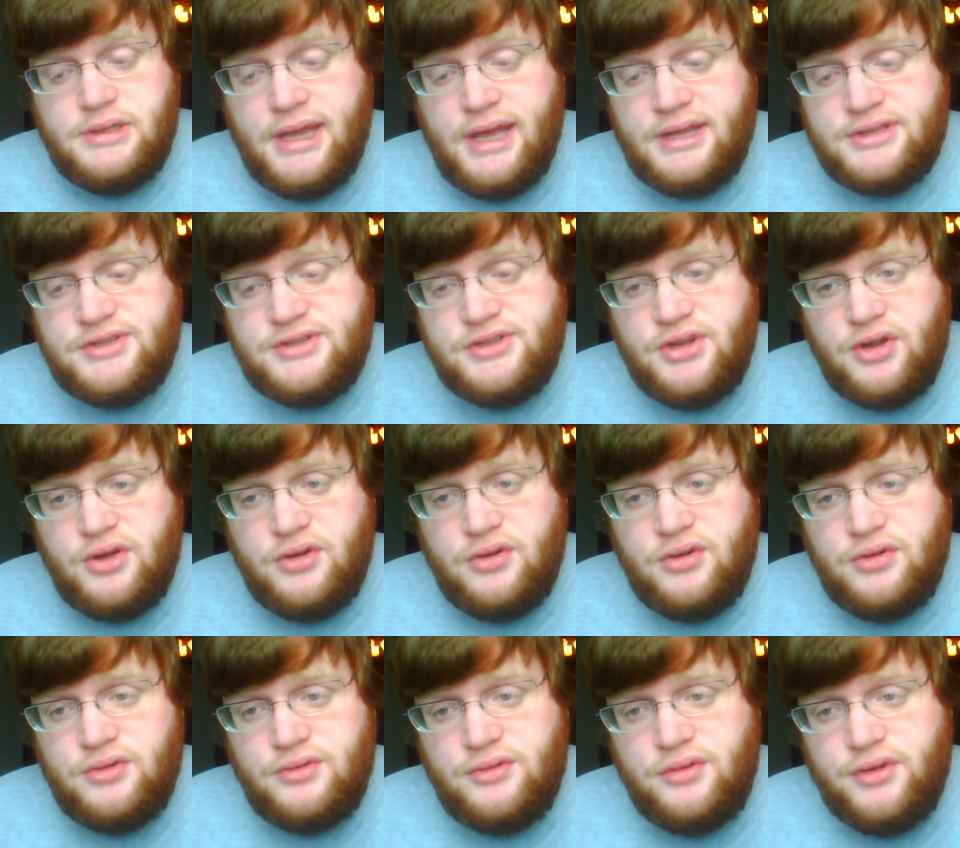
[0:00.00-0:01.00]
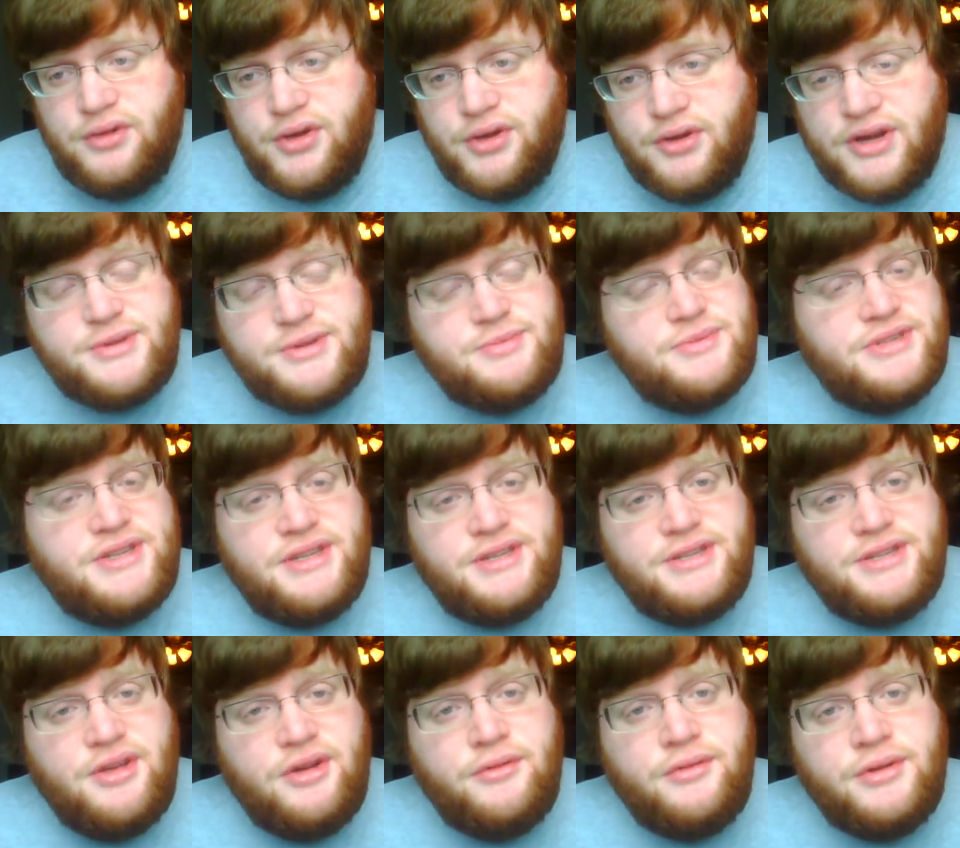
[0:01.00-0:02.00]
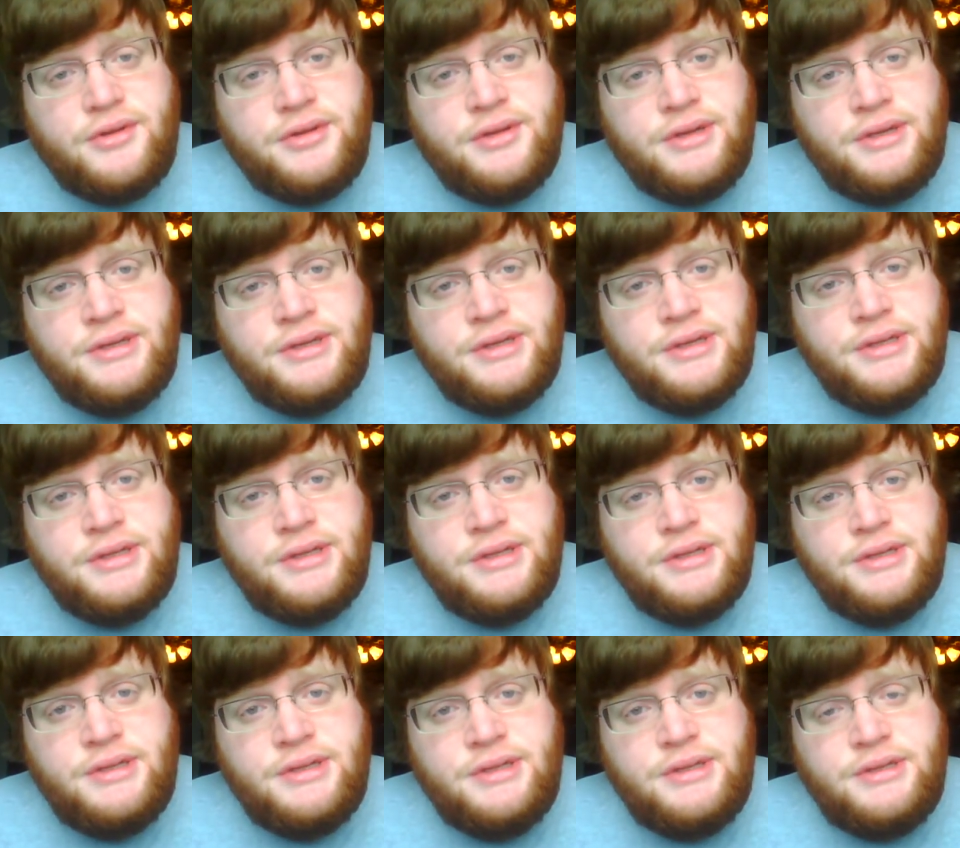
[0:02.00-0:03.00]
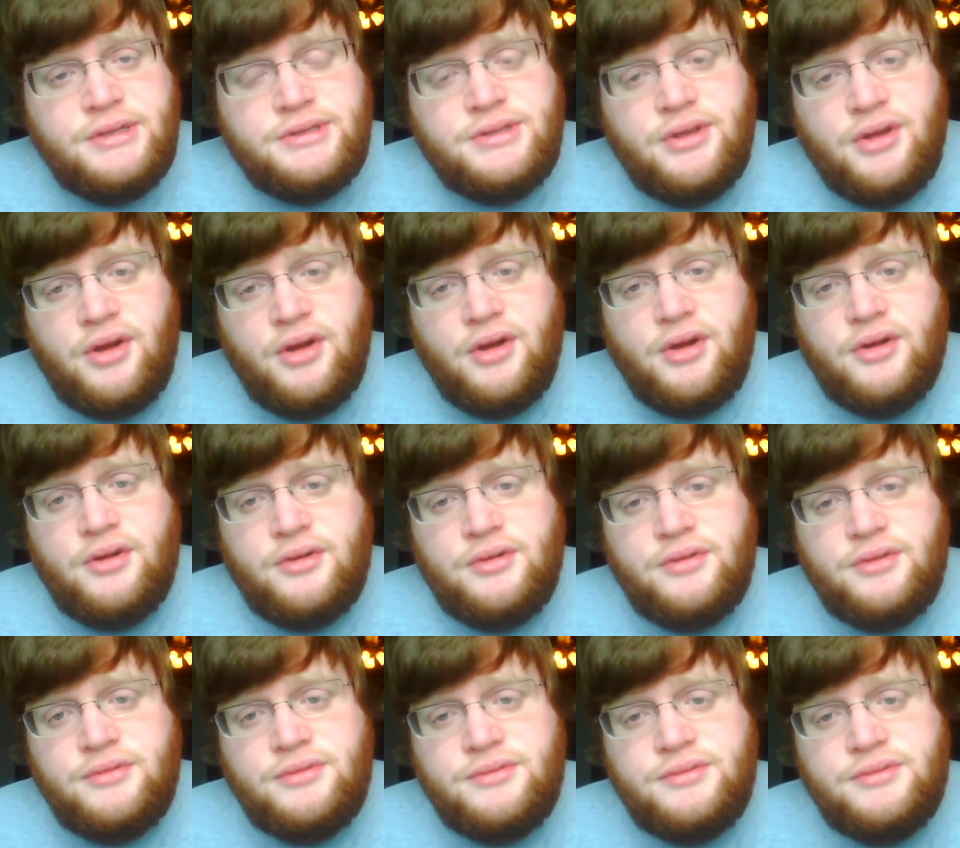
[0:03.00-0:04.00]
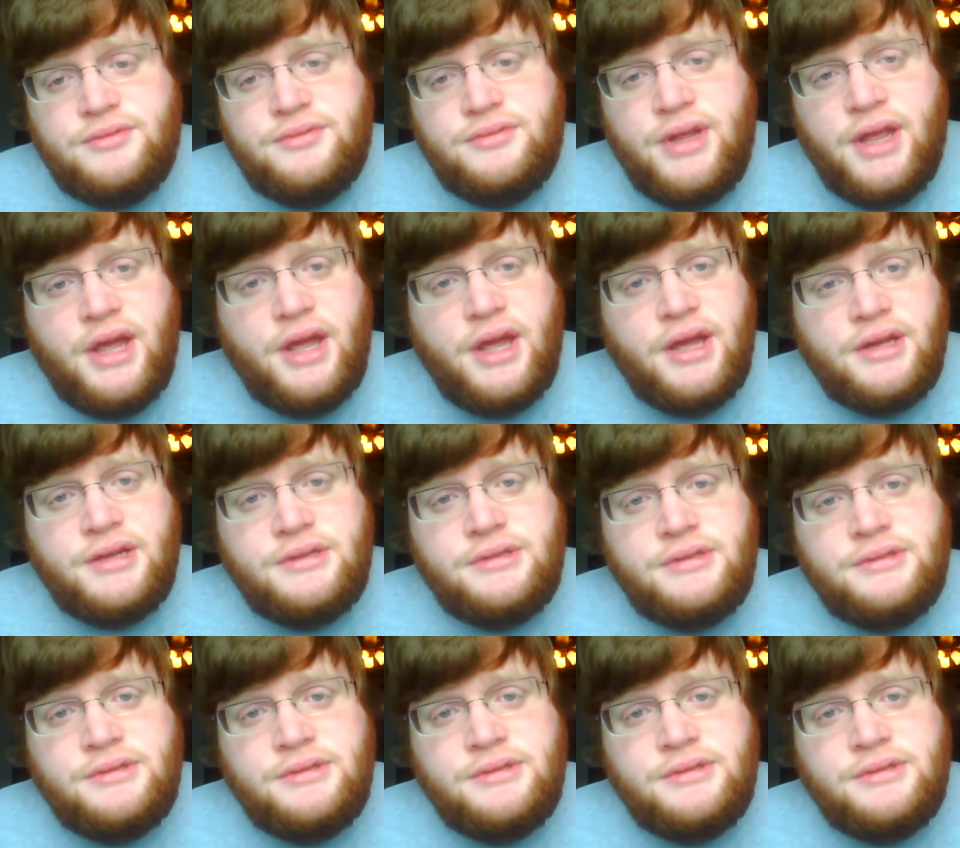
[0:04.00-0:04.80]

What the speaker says: Yeah, so Christmas is over. So, yeah.